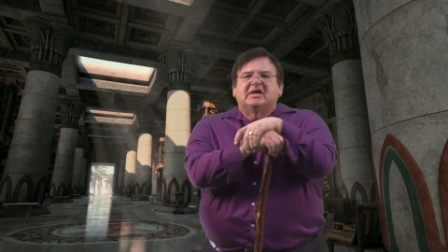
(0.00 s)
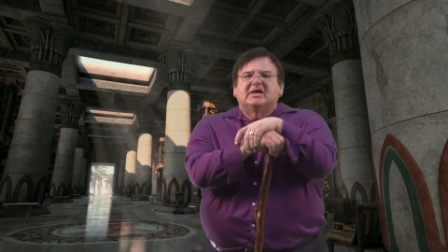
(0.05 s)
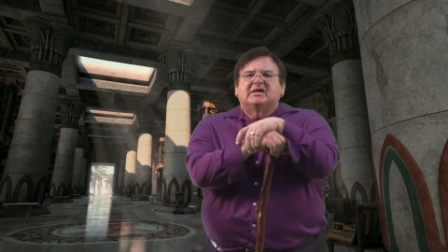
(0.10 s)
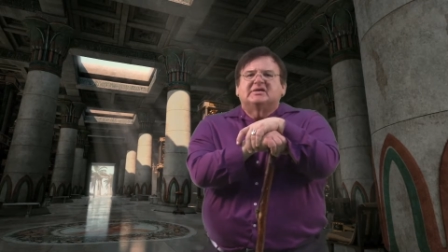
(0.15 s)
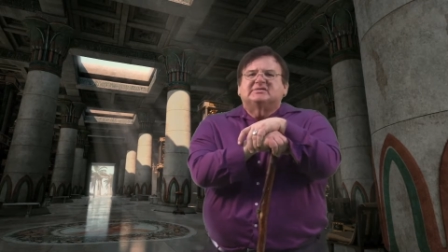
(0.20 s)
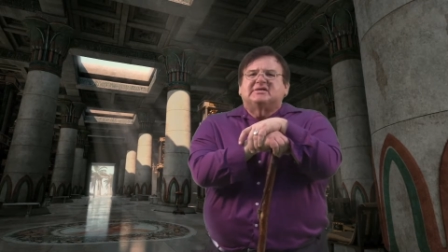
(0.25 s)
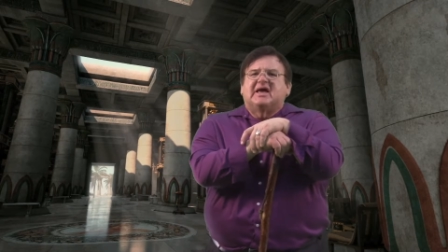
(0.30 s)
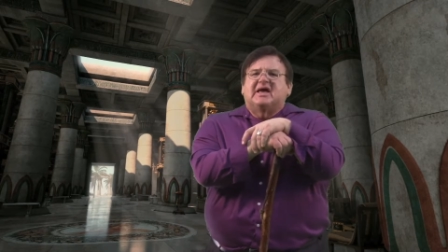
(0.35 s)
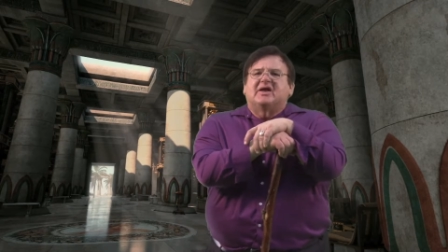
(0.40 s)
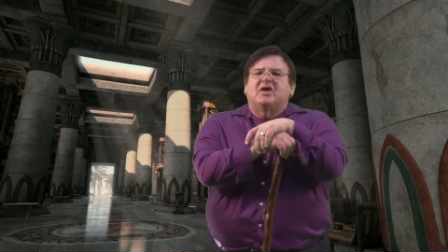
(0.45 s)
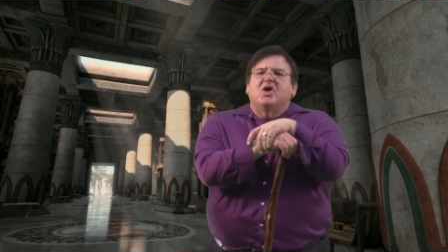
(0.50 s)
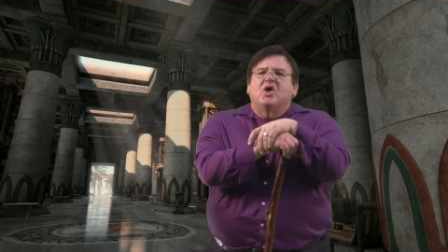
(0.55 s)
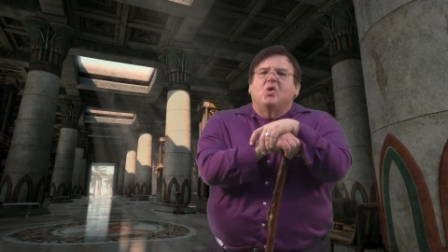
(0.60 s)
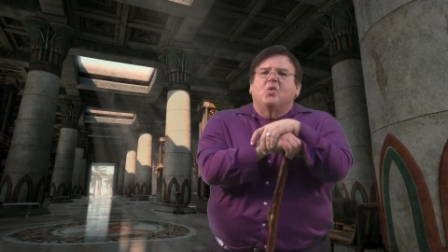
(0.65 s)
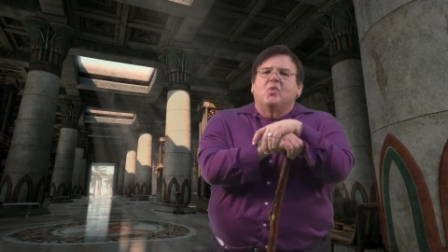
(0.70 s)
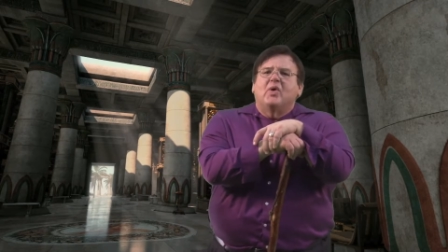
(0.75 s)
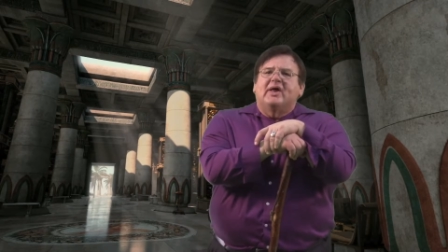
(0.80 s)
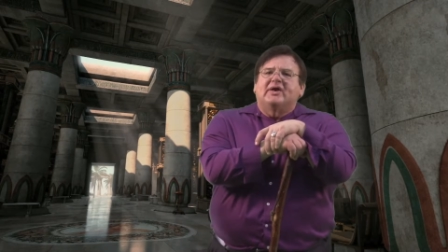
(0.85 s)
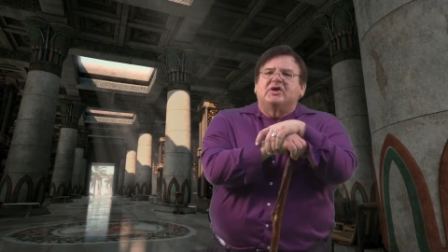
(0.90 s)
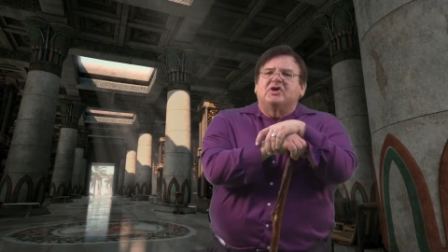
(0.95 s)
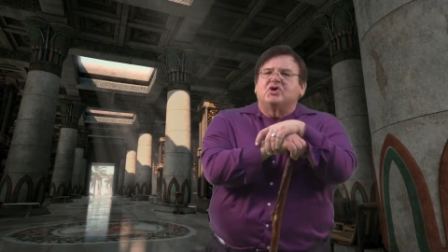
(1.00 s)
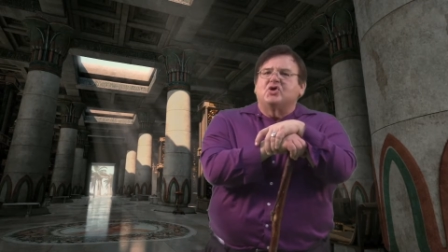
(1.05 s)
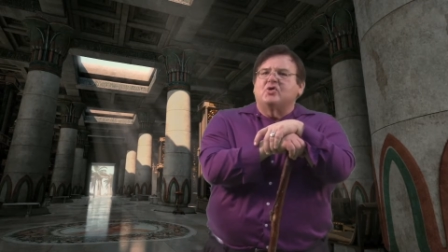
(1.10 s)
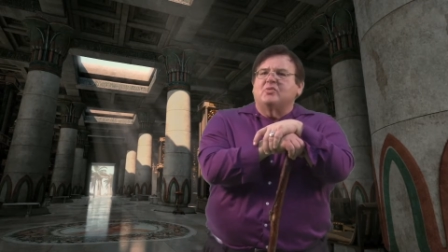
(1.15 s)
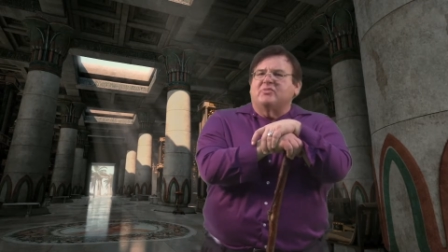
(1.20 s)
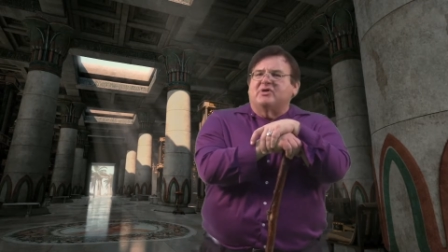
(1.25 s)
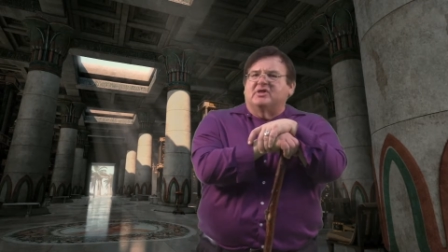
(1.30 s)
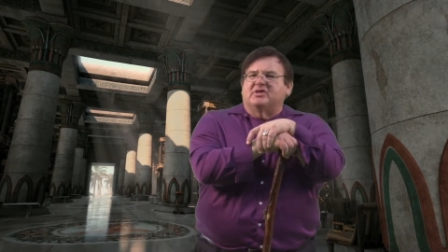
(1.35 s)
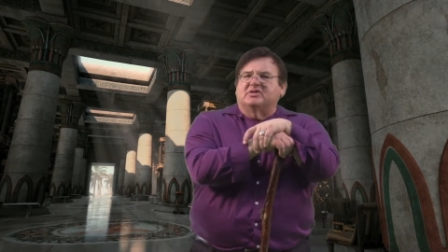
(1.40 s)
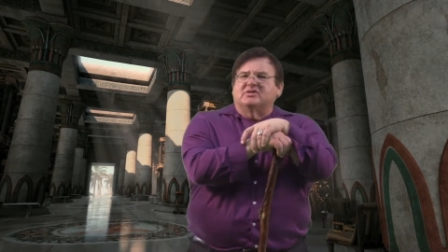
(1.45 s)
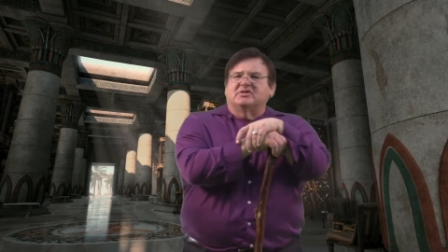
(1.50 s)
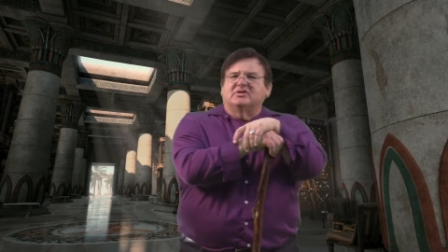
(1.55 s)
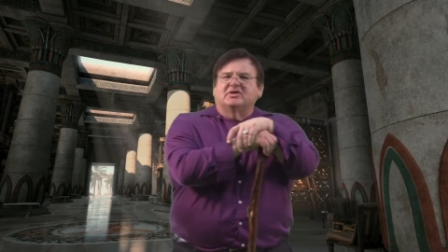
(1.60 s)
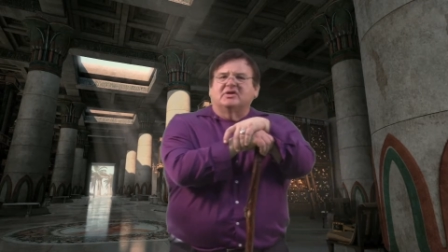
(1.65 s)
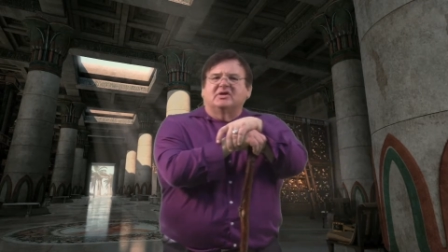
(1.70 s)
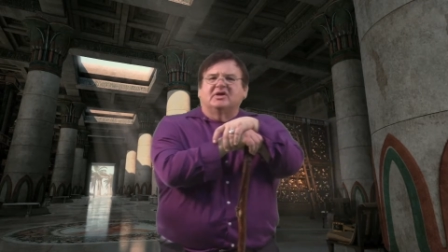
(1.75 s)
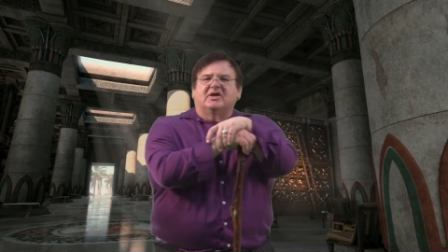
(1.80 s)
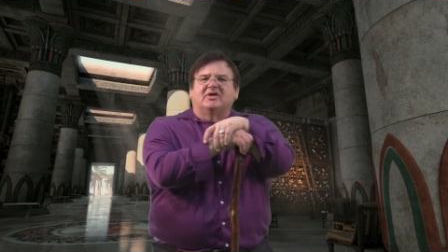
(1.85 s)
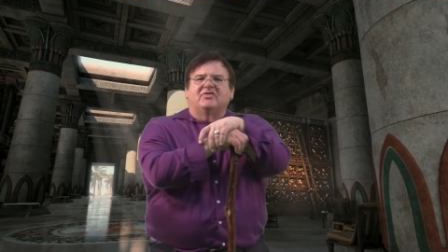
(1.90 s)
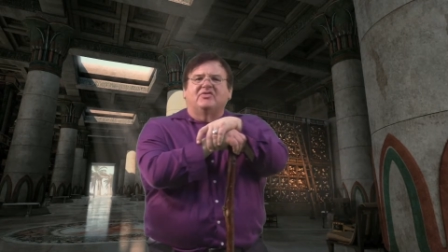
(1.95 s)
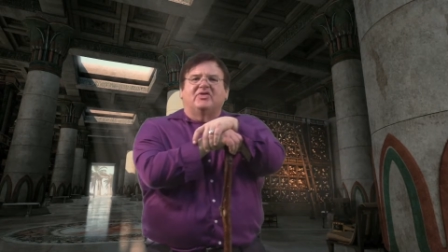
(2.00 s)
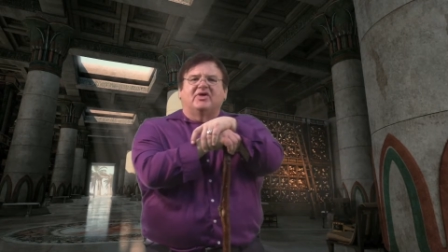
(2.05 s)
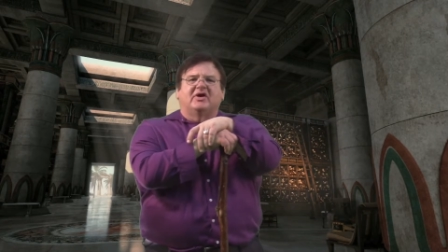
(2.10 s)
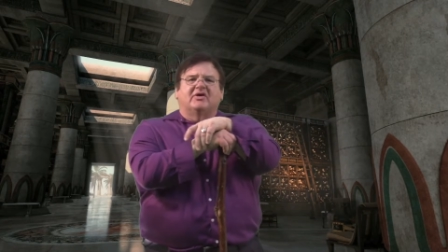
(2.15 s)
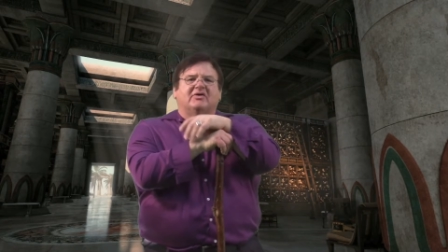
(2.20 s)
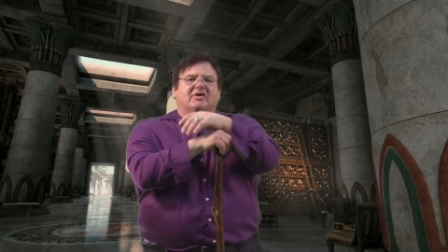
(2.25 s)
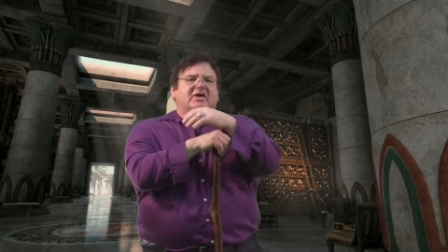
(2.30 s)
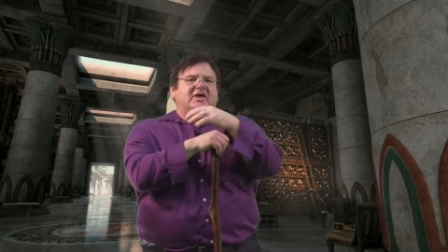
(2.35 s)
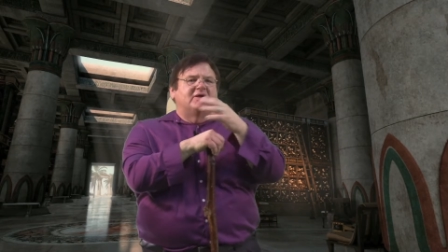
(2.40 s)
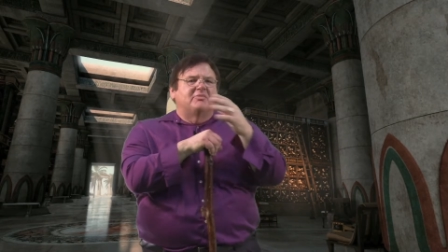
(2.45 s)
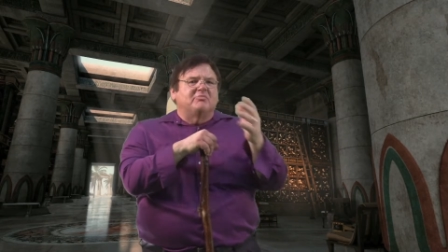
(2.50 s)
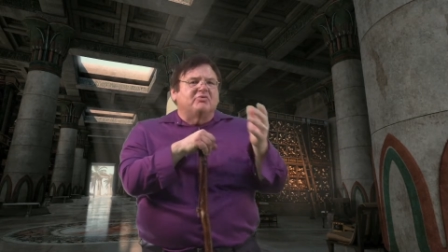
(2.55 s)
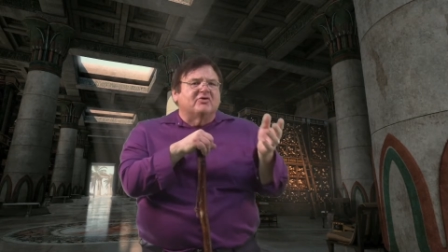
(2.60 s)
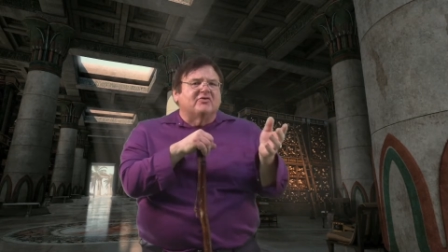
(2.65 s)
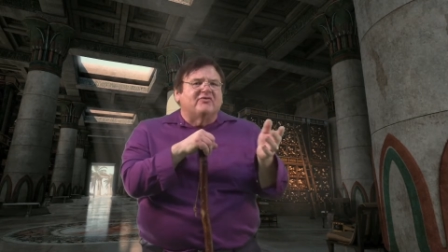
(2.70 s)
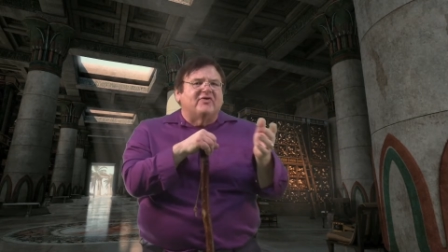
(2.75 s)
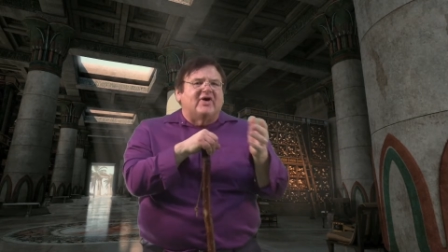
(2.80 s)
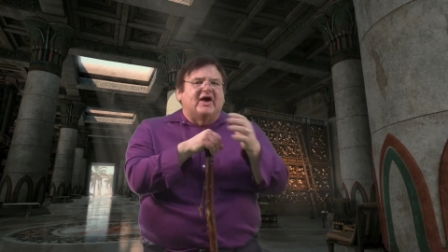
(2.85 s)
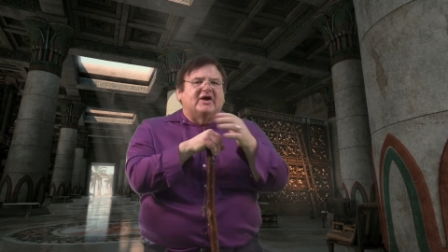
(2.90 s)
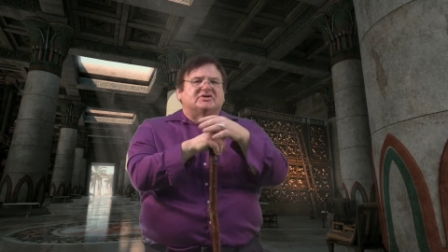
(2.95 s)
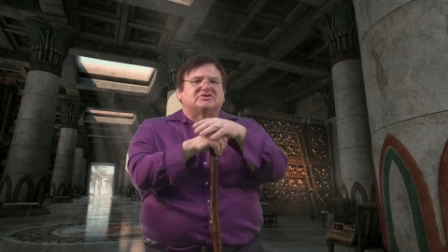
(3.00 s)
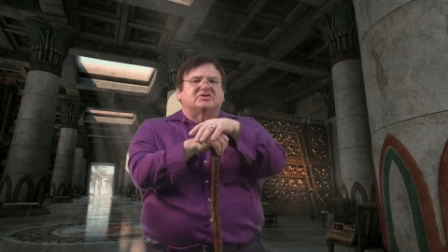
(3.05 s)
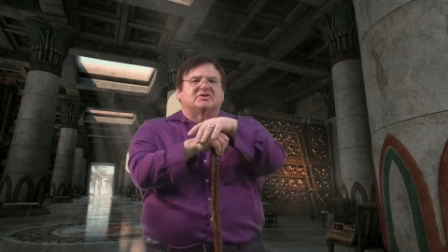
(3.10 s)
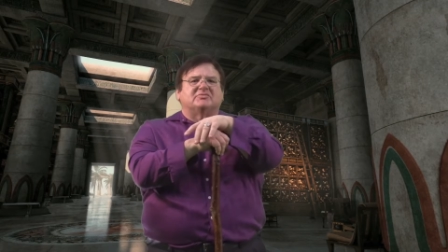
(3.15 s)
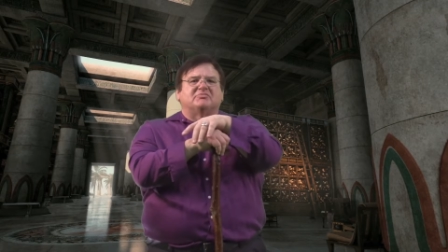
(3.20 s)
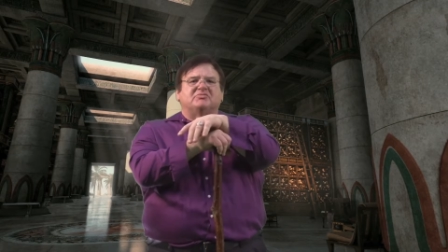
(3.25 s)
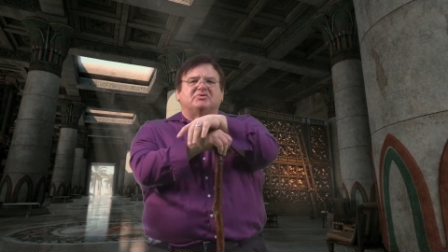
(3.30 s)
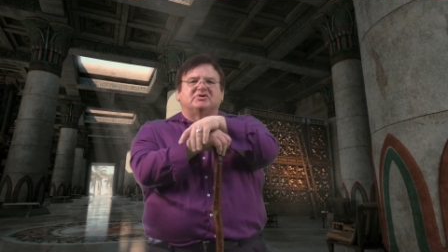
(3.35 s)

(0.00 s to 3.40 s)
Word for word: is that when humans, in their imperfection,